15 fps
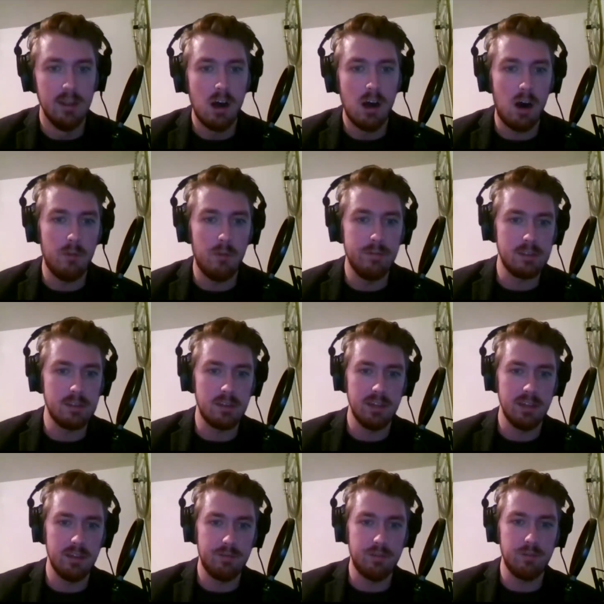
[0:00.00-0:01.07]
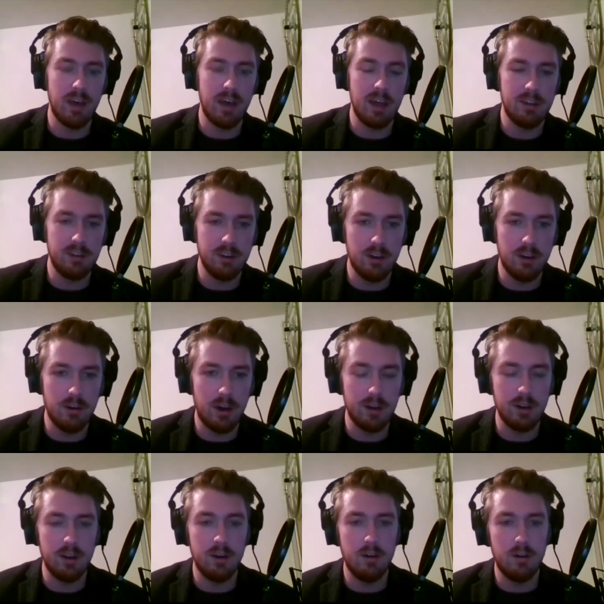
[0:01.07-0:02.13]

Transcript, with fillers: Obviously, if you've had, you know, I don't know,